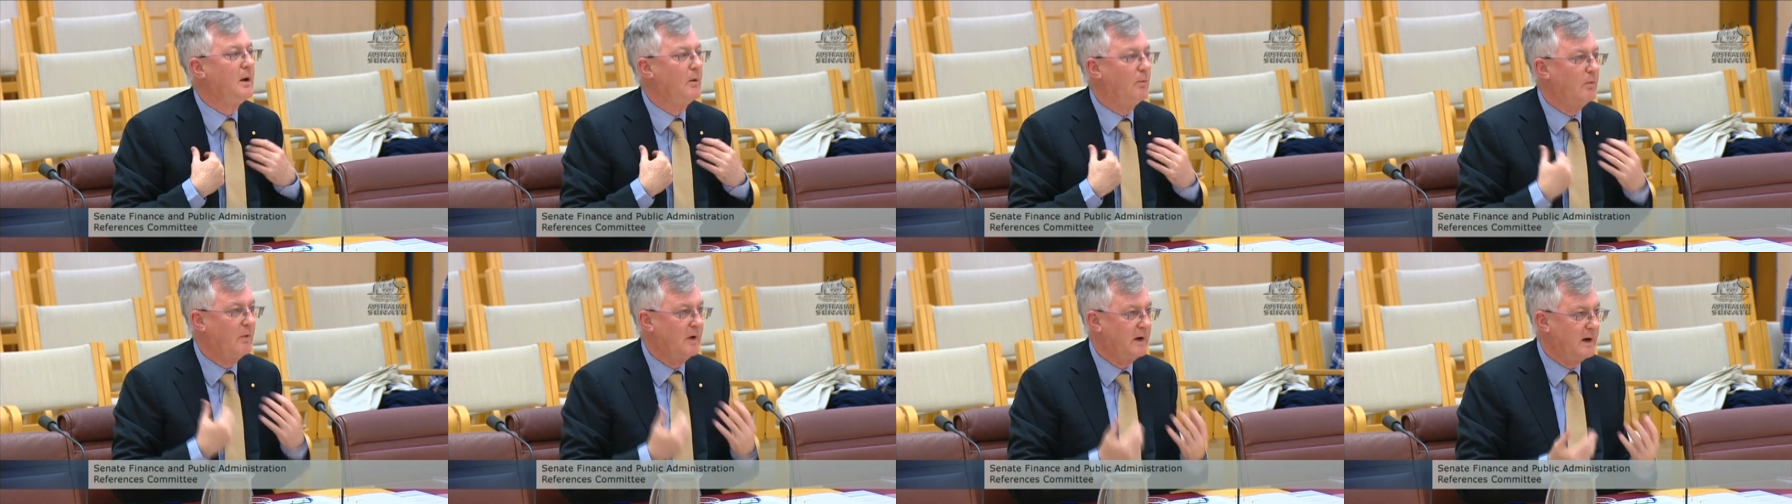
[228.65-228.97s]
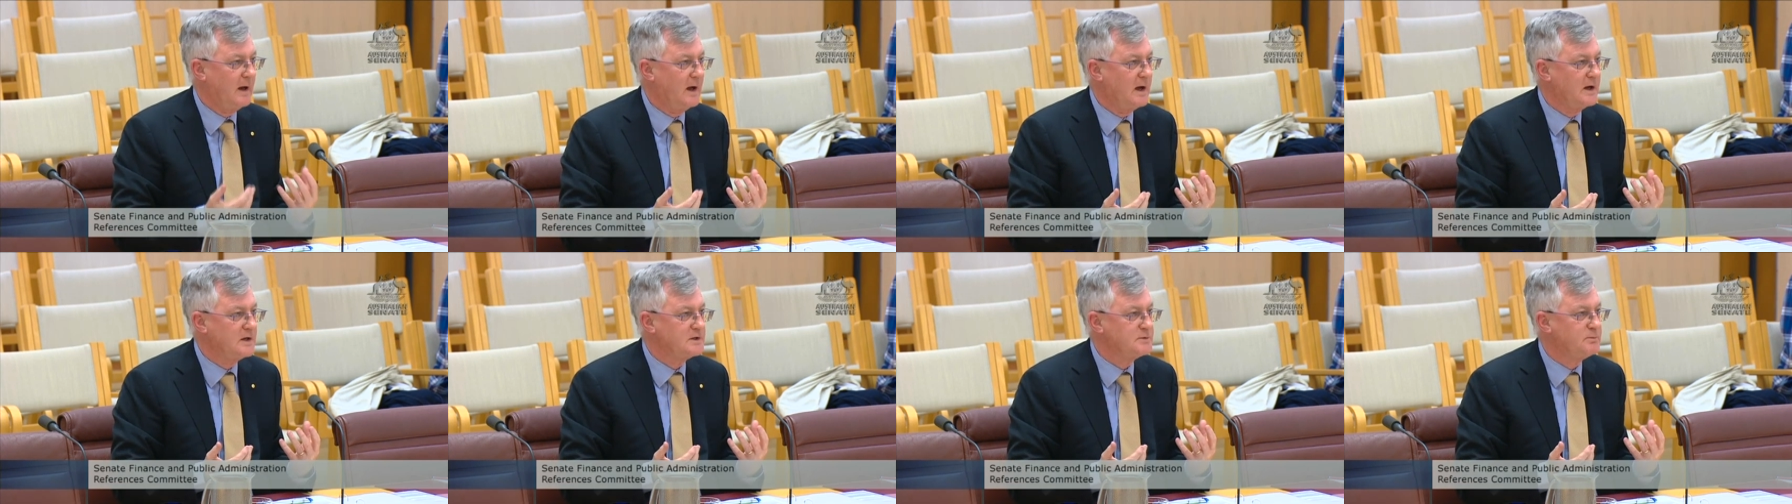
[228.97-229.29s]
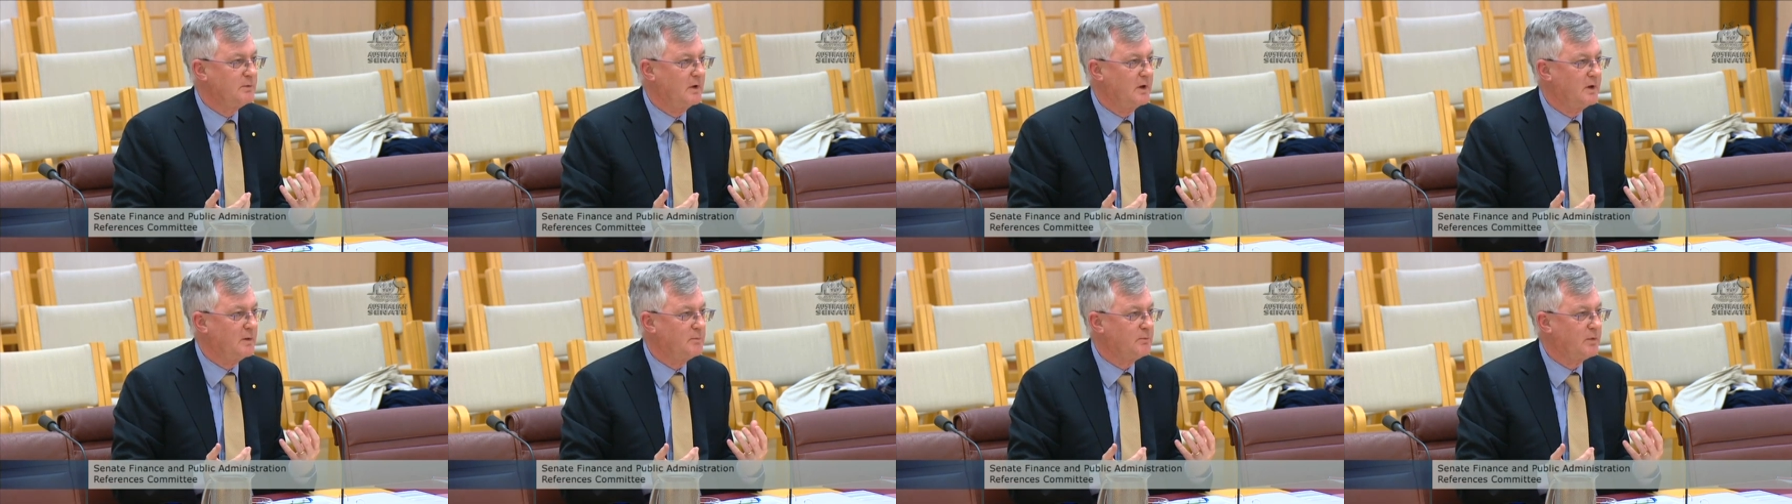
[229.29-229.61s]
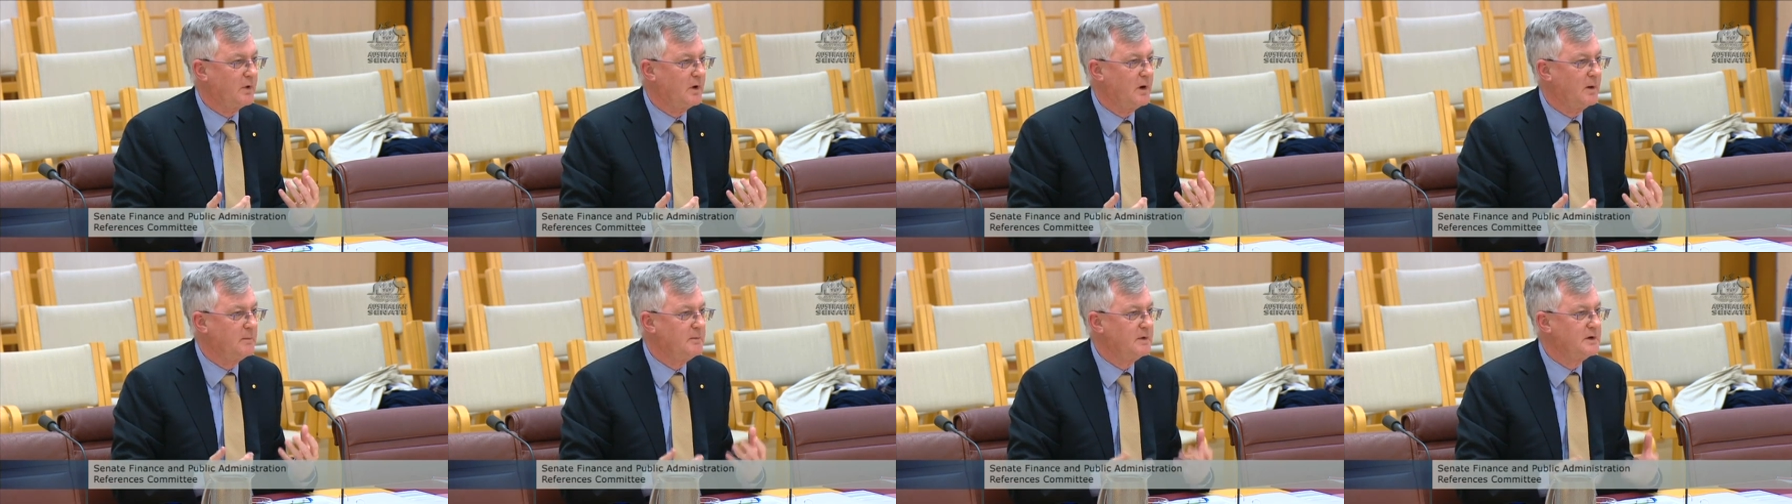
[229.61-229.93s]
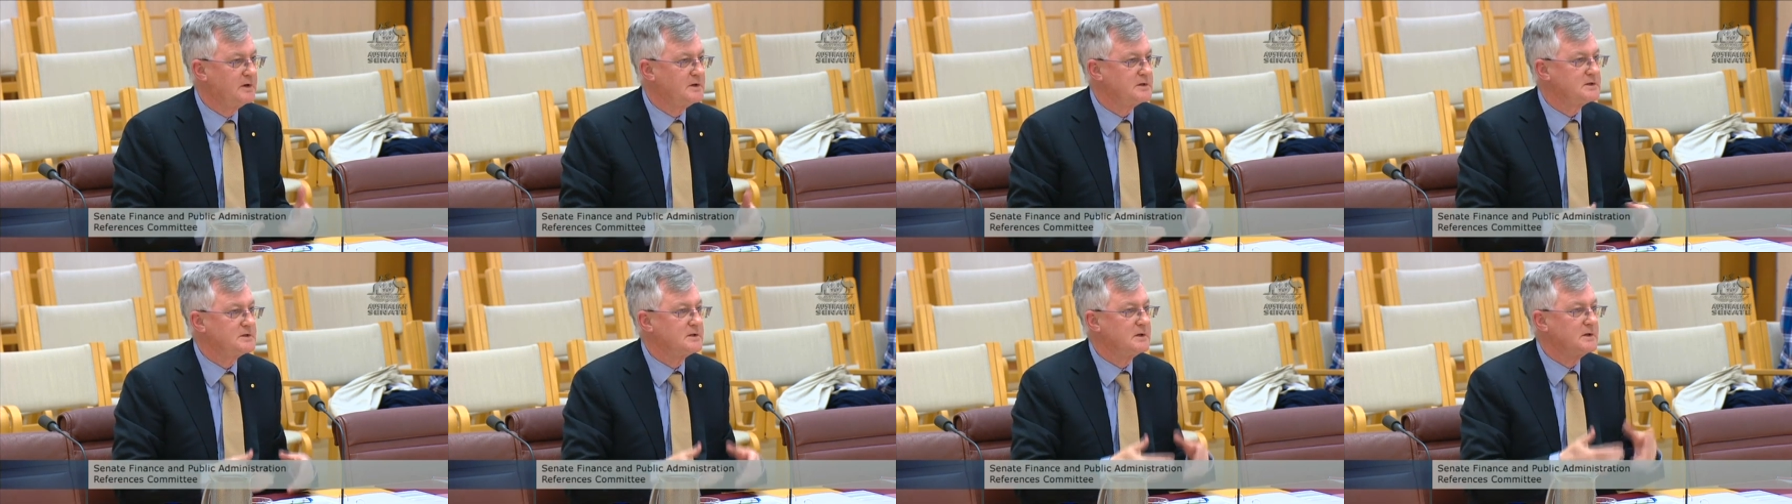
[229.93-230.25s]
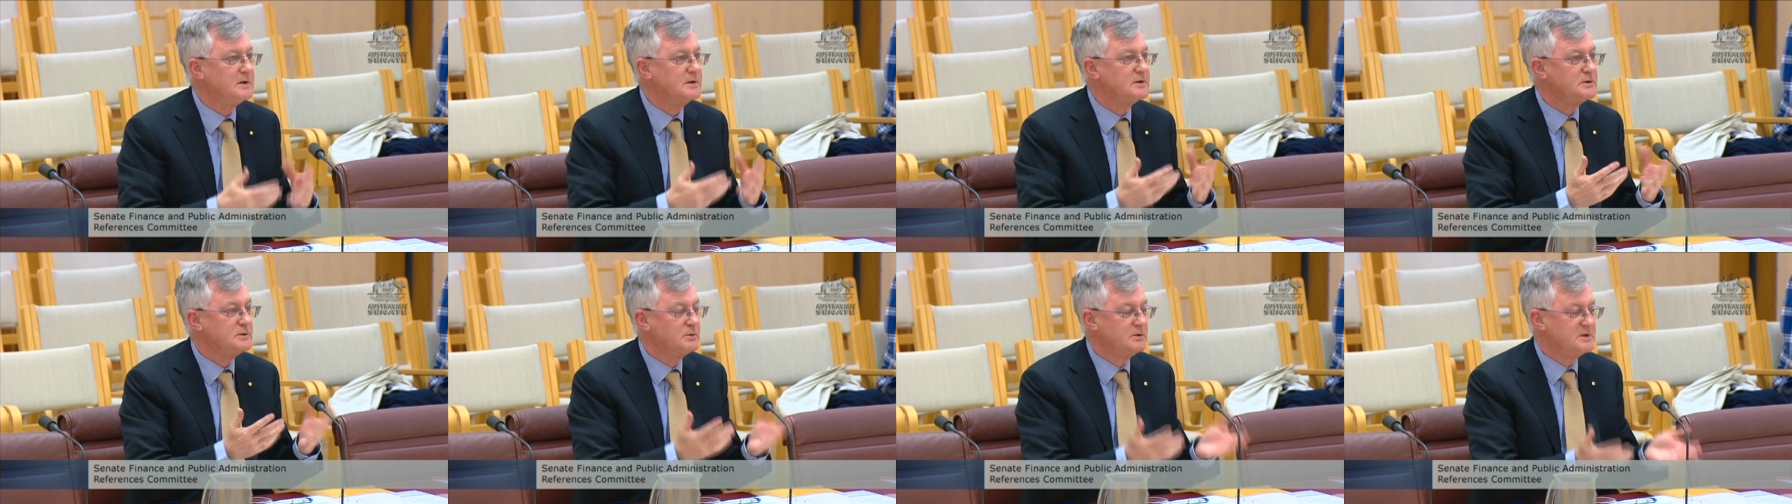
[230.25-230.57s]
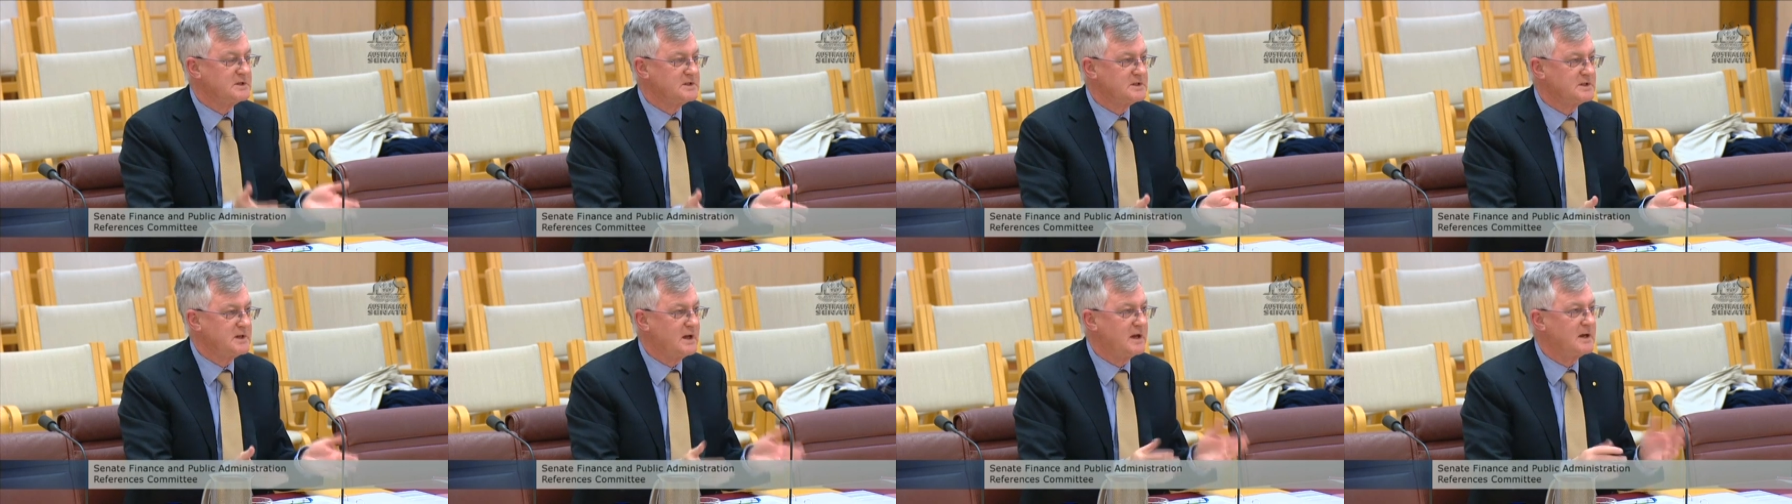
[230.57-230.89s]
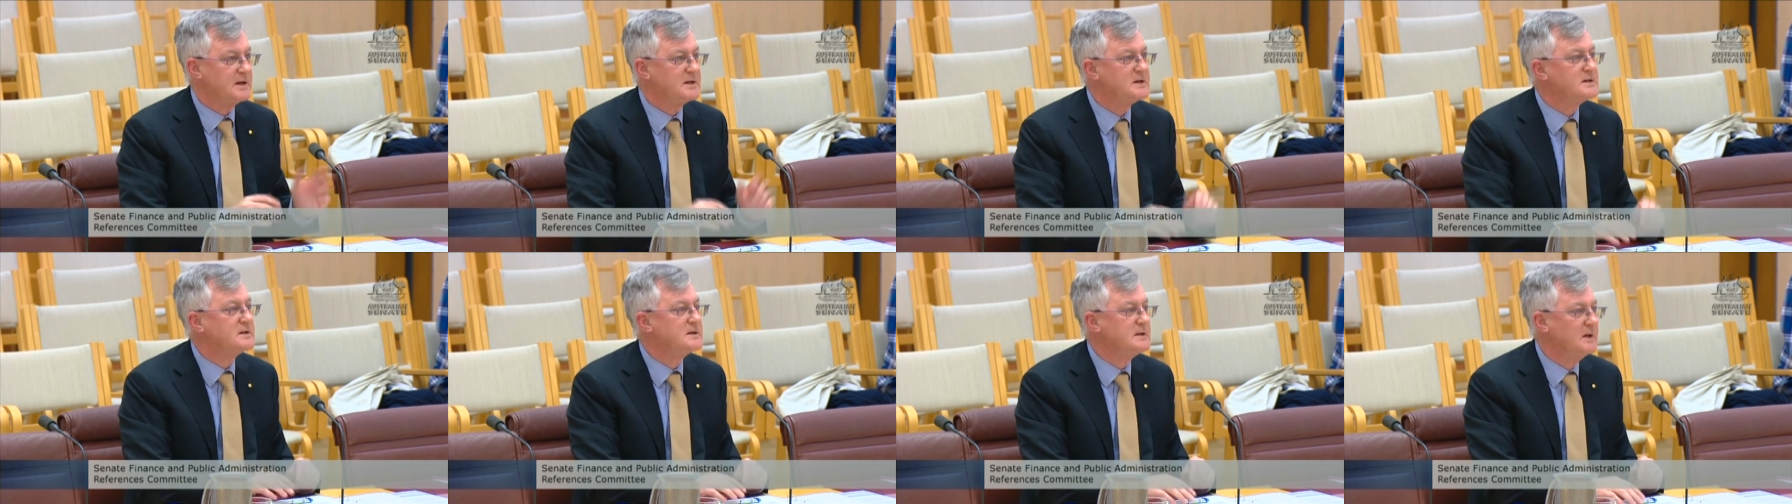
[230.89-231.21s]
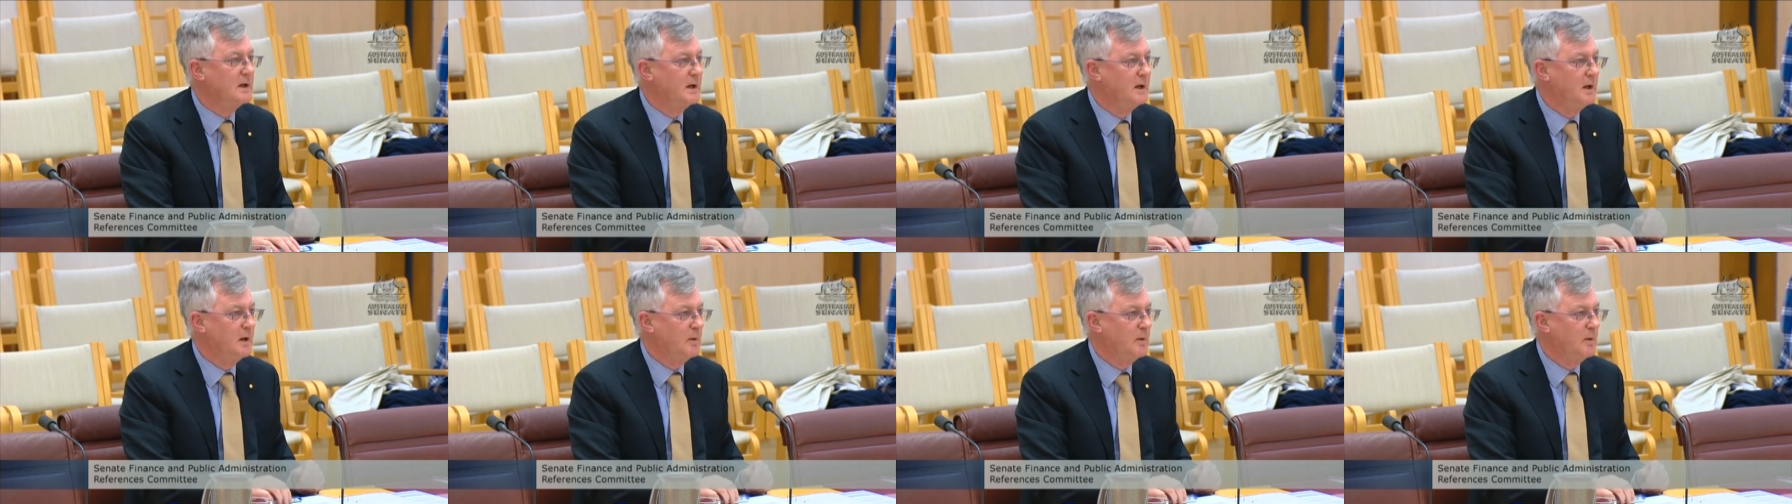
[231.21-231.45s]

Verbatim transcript: when asked by the Prime Minister to assess